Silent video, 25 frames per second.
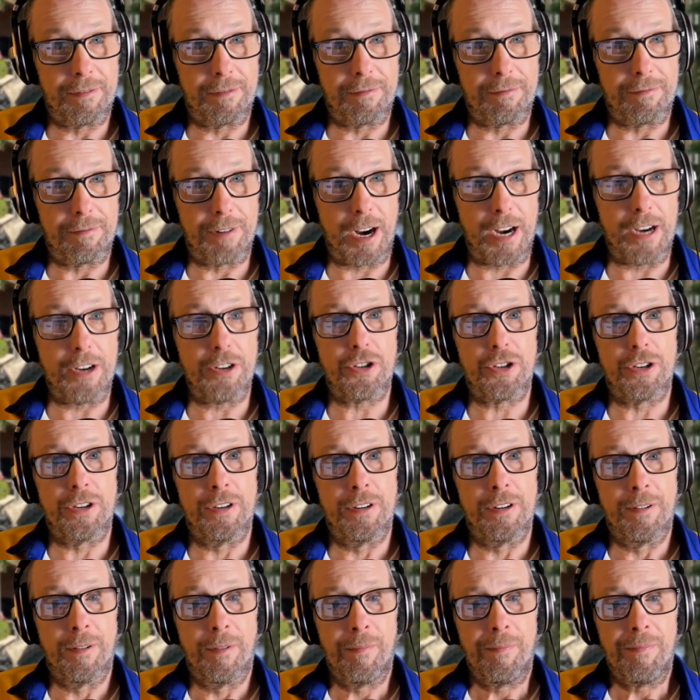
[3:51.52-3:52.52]
range.
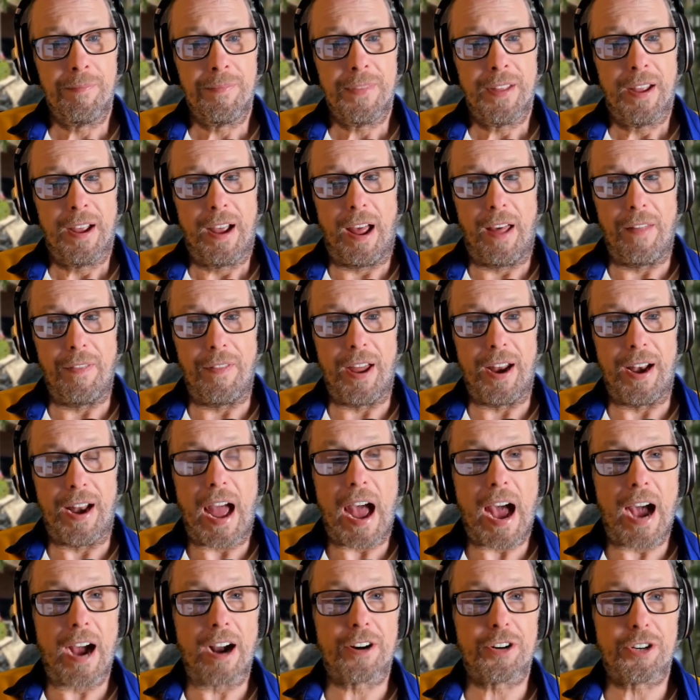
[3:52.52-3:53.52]
And then
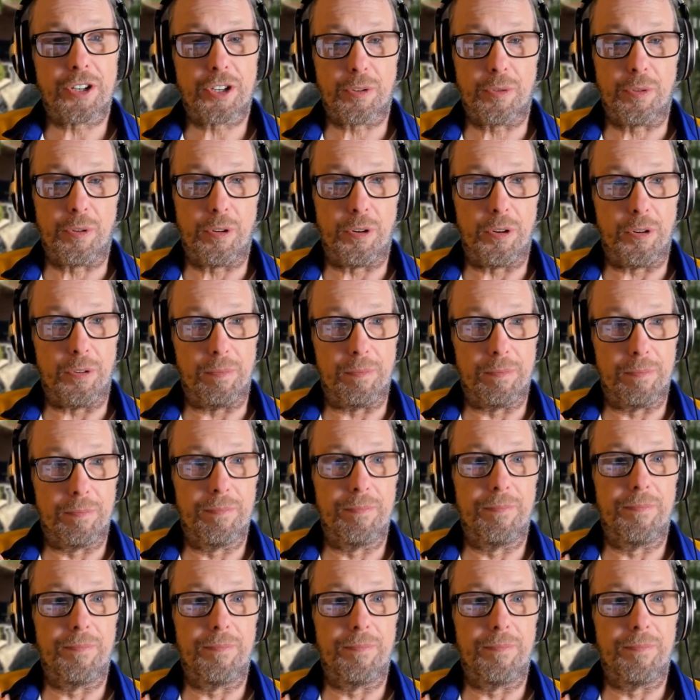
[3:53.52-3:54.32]
actual